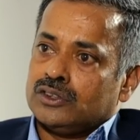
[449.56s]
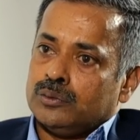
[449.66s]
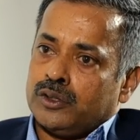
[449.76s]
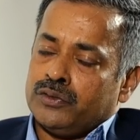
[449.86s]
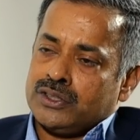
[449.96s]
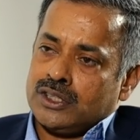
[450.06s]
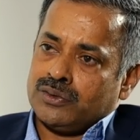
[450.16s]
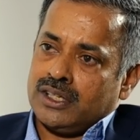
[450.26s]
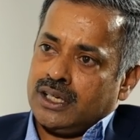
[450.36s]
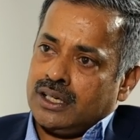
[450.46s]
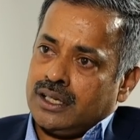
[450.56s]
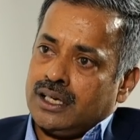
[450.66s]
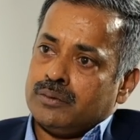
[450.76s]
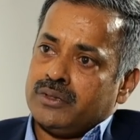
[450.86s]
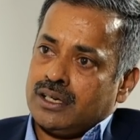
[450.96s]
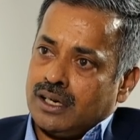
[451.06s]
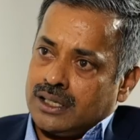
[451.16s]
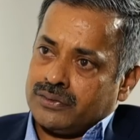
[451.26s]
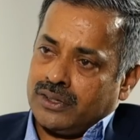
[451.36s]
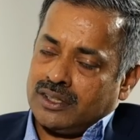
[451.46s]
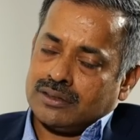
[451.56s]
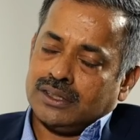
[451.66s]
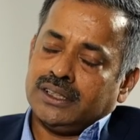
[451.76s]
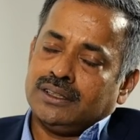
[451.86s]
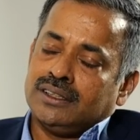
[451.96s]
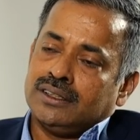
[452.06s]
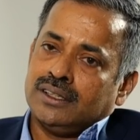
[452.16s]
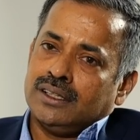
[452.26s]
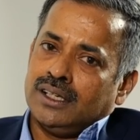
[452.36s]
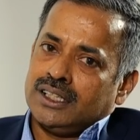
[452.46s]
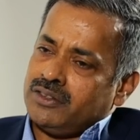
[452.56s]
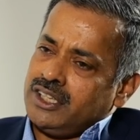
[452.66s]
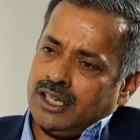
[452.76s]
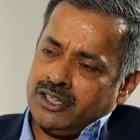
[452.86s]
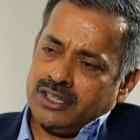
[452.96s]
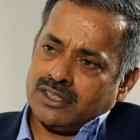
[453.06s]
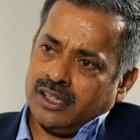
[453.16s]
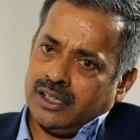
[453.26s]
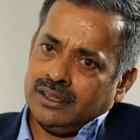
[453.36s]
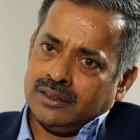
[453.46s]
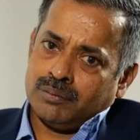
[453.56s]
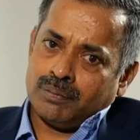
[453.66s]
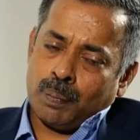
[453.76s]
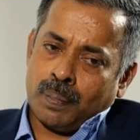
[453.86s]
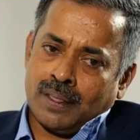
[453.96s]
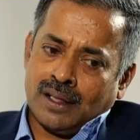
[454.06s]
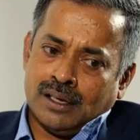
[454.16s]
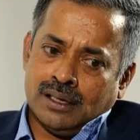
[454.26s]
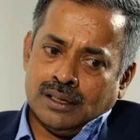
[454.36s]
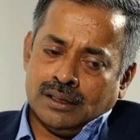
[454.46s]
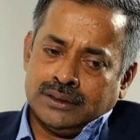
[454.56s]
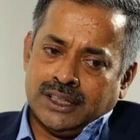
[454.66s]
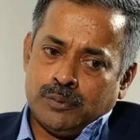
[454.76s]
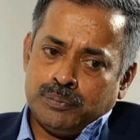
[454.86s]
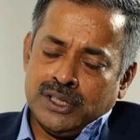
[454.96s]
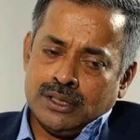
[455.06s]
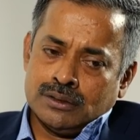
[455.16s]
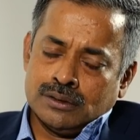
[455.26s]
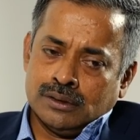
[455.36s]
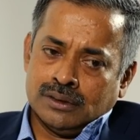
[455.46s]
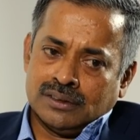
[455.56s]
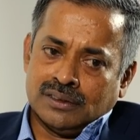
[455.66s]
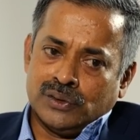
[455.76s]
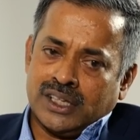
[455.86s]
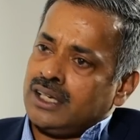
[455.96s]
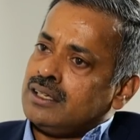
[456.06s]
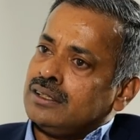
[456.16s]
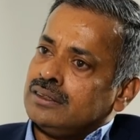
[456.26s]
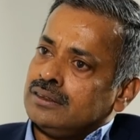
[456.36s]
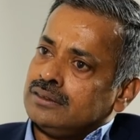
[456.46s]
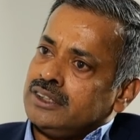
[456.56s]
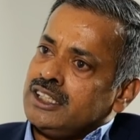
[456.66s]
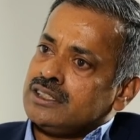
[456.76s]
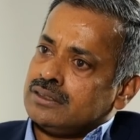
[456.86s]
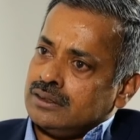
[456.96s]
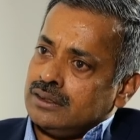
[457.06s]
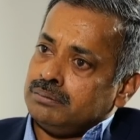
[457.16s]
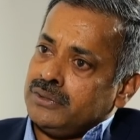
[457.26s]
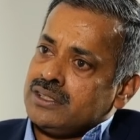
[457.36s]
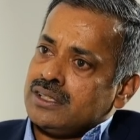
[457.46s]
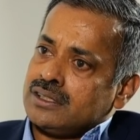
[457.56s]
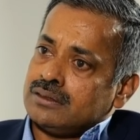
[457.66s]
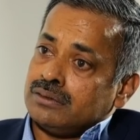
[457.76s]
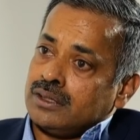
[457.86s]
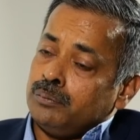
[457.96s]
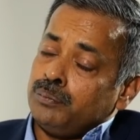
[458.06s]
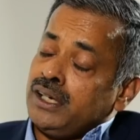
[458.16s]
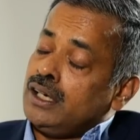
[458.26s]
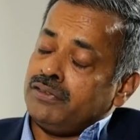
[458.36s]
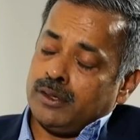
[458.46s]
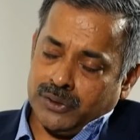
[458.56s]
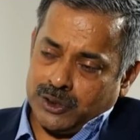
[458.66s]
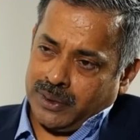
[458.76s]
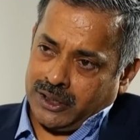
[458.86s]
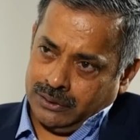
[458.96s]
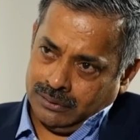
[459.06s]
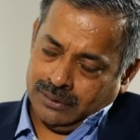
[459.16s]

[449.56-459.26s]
So professors will take 90-minute class for us. So I think it's very continuous learning. It helped me to look at things, business, completely different perspective.